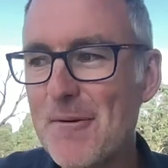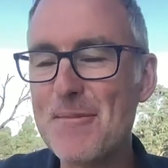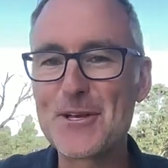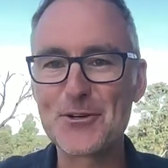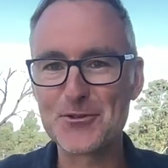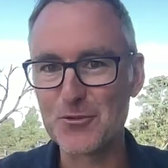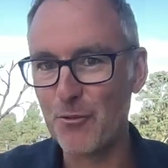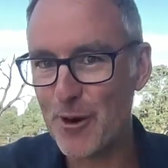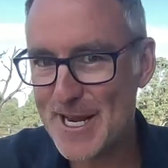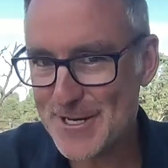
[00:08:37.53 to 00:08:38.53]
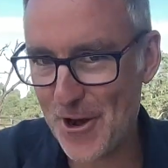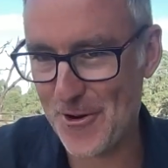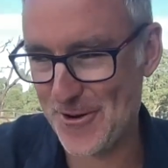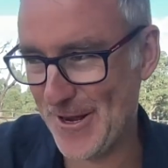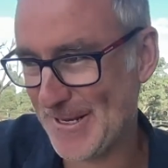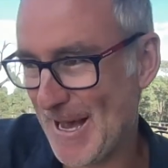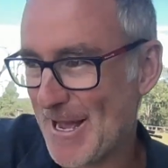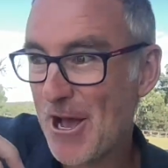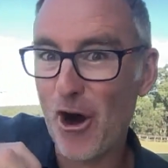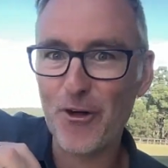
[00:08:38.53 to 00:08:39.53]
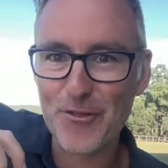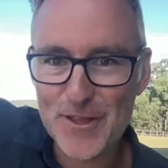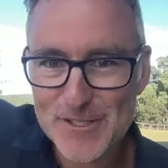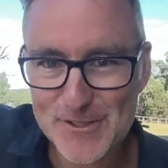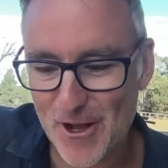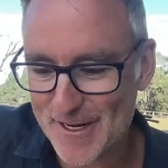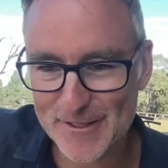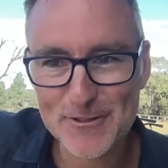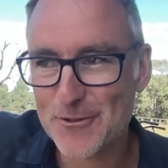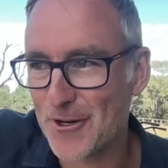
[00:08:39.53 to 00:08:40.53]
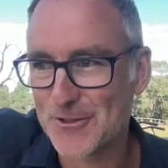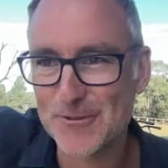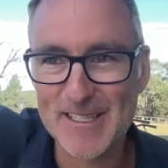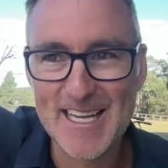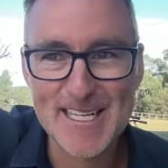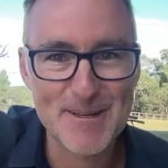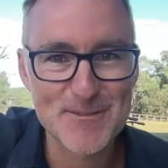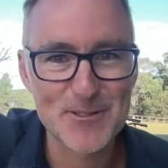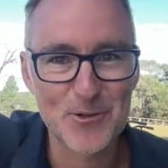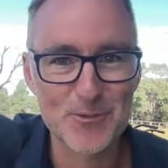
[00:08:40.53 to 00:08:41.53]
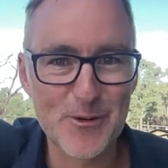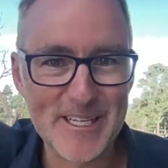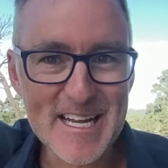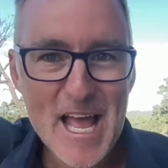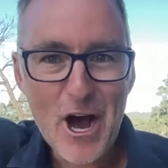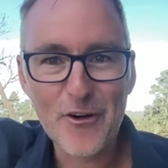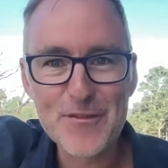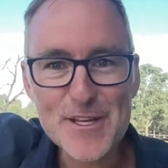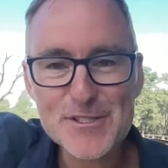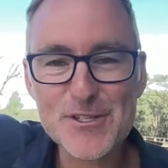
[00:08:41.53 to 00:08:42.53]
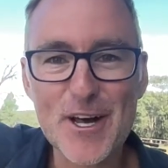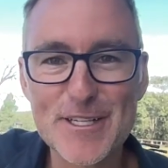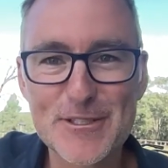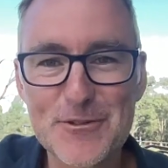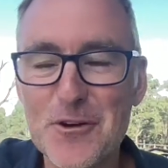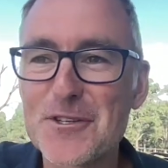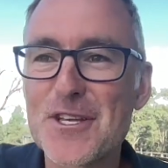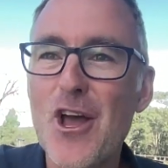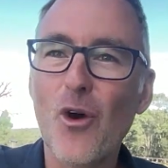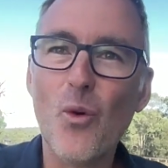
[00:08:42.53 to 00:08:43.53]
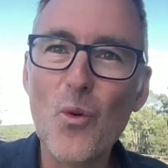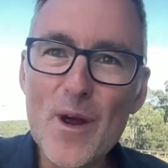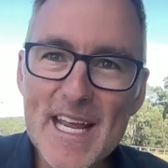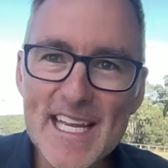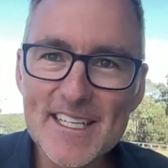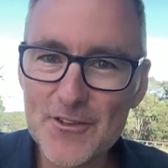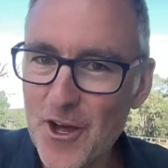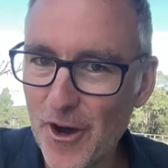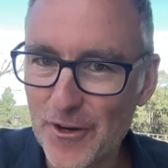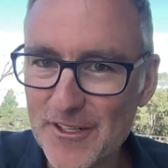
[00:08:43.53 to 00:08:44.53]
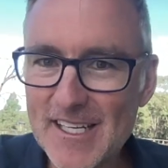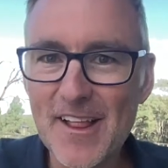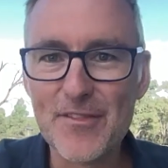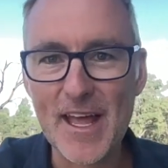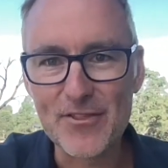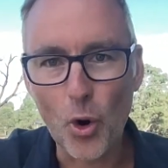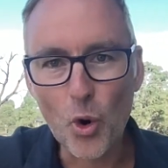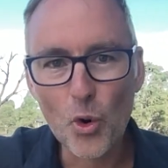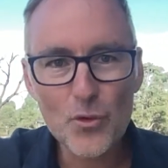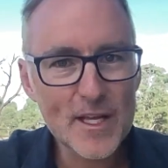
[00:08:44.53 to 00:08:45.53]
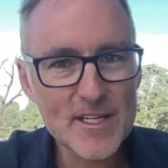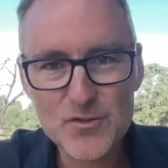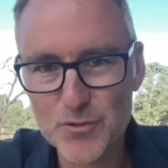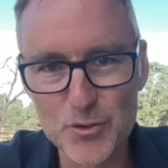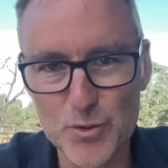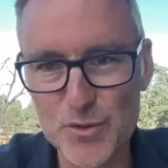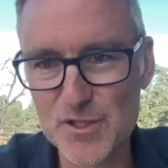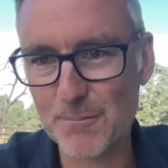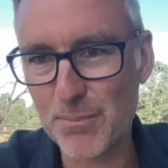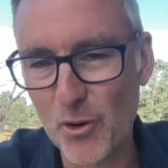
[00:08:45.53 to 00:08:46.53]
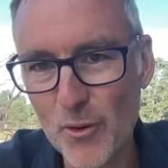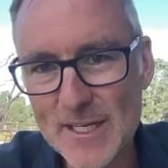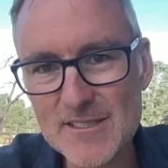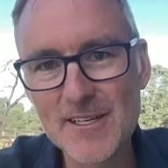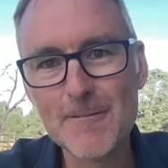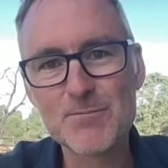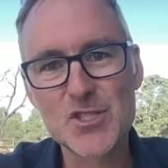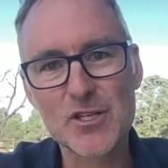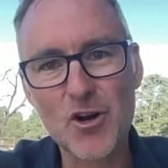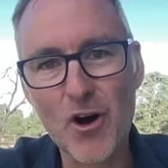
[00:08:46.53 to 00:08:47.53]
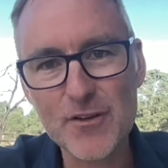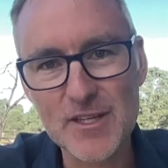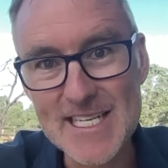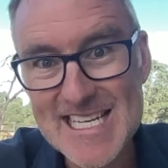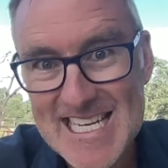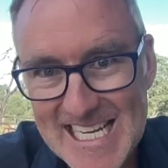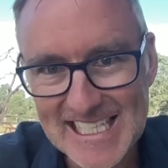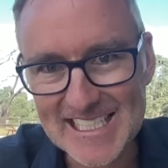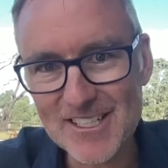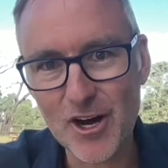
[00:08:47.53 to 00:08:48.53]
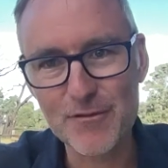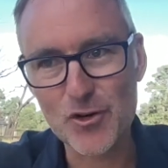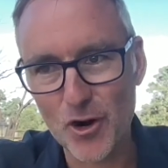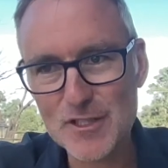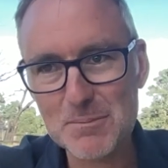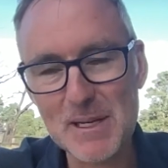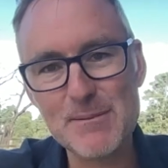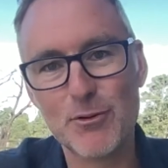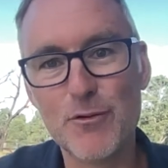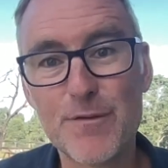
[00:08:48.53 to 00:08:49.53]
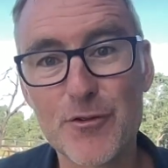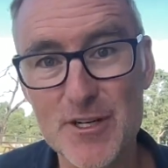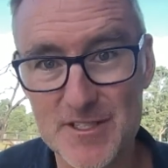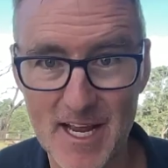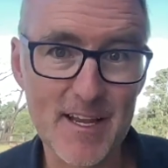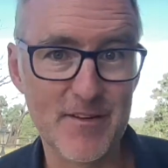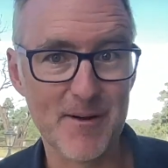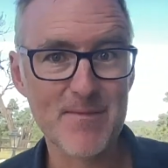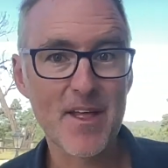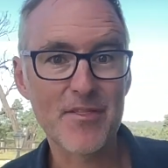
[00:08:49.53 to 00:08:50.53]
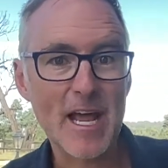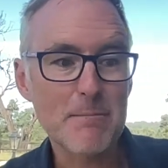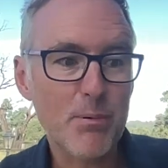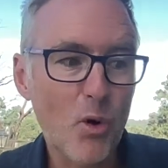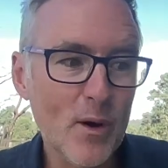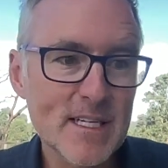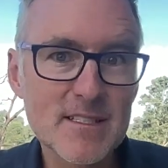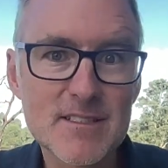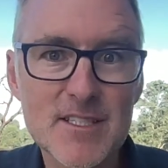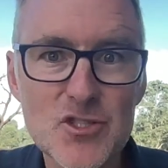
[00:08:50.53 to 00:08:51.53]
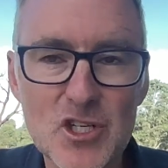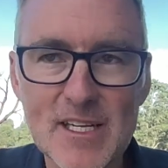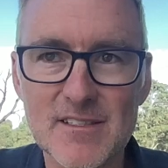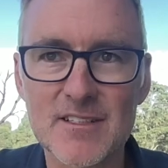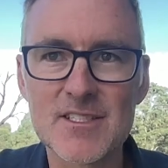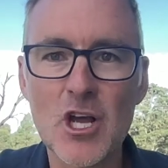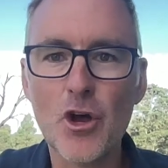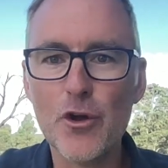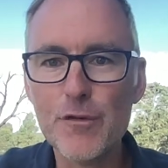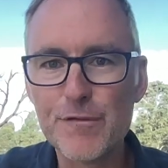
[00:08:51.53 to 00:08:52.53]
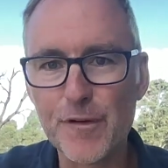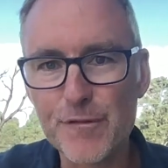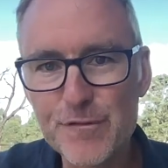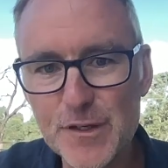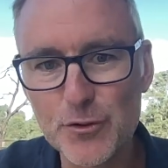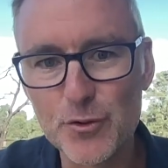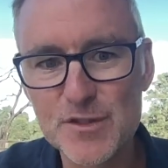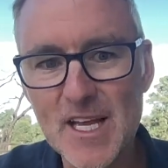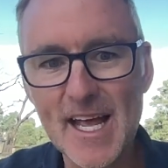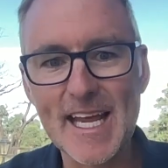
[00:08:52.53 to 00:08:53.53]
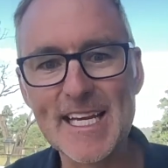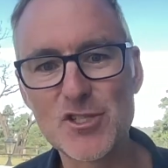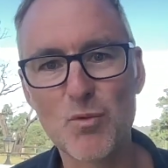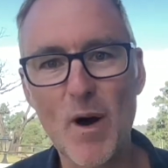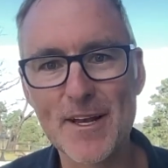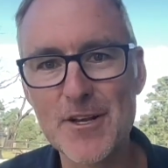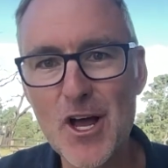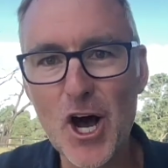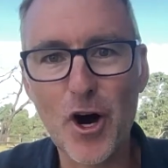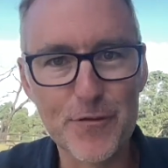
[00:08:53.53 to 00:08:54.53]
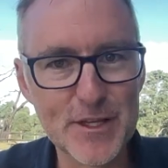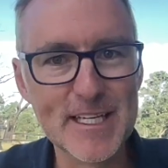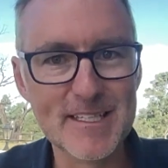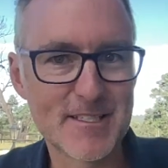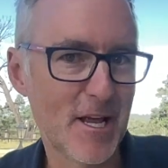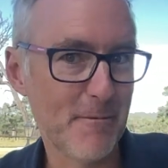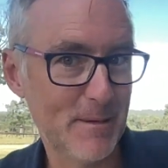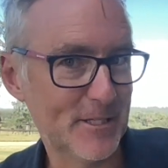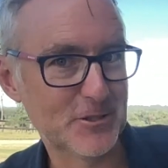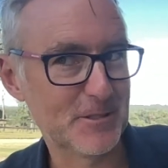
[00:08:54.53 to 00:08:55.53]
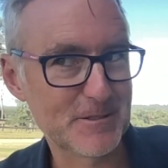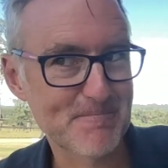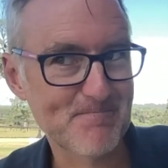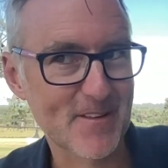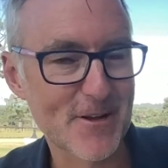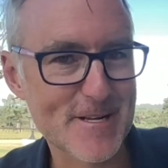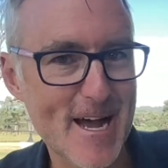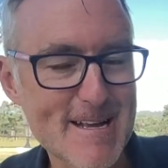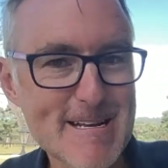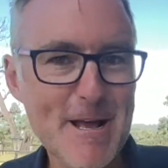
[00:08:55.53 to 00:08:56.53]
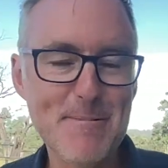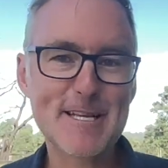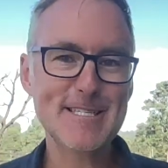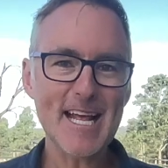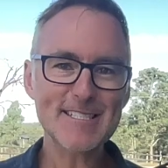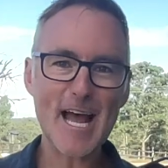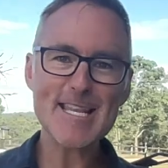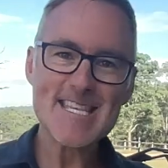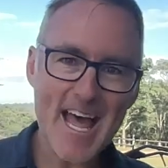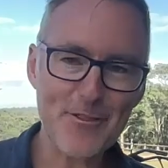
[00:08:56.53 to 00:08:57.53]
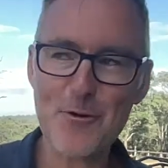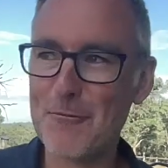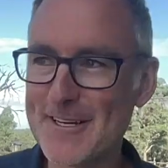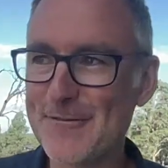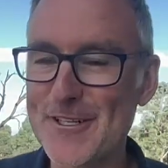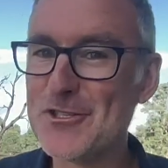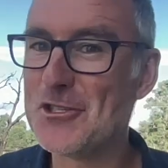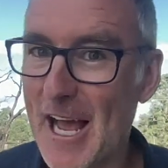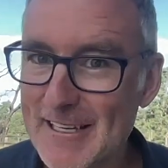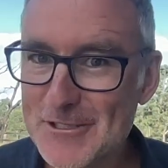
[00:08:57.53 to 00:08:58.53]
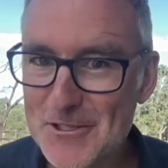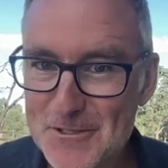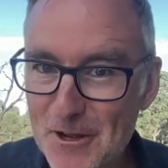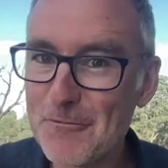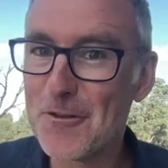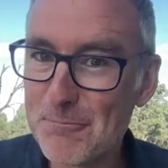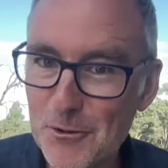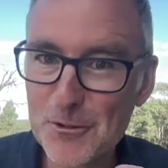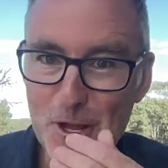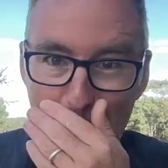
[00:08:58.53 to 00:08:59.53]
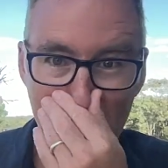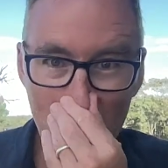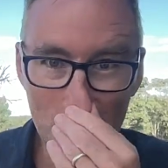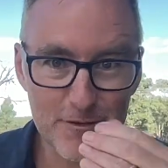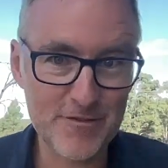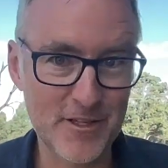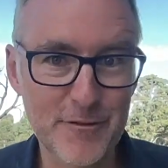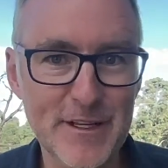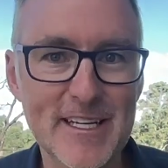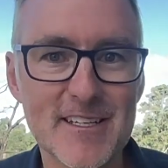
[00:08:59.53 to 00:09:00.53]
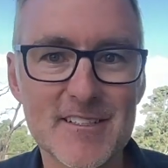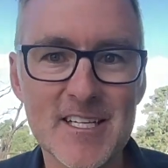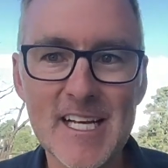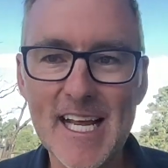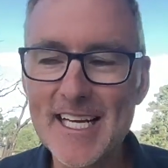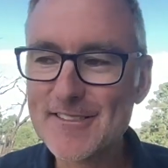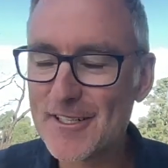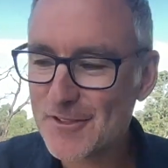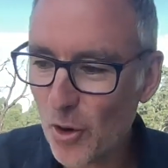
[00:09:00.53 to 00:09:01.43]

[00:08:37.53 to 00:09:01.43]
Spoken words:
Because we know, okay, on this side of the cross, here comes the autumn wind. On this side of the cross, we know that all these rules point to God, the need of God's people for a Savior. They point to Jesus, who fulfills each one of these pictures. Okay, because that's another one of the challenges of the book of Leviticus, is that it's